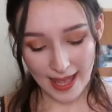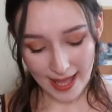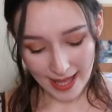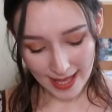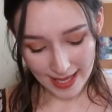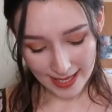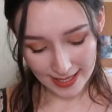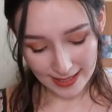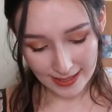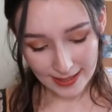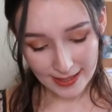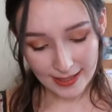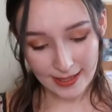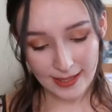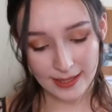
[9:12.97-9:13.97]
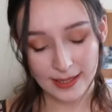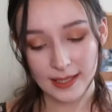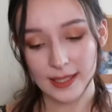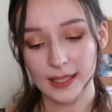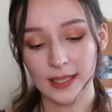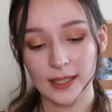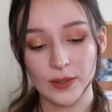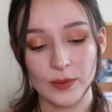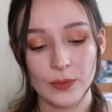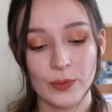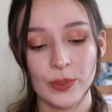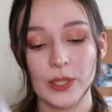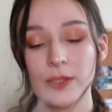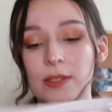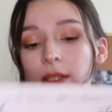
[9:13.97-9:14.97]
And
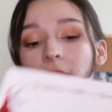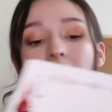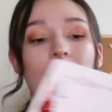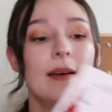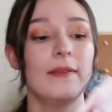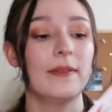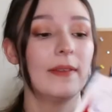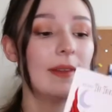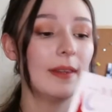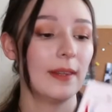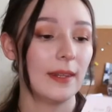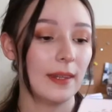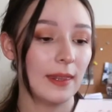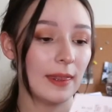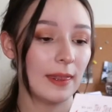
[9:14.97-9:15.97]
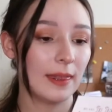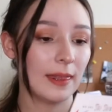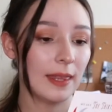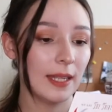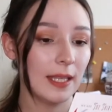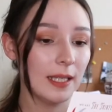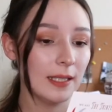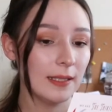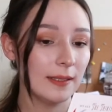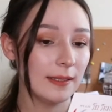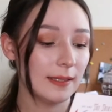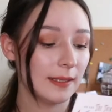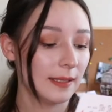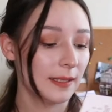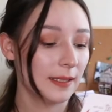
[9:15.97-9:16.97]
we also have
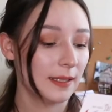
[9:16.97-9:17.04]
this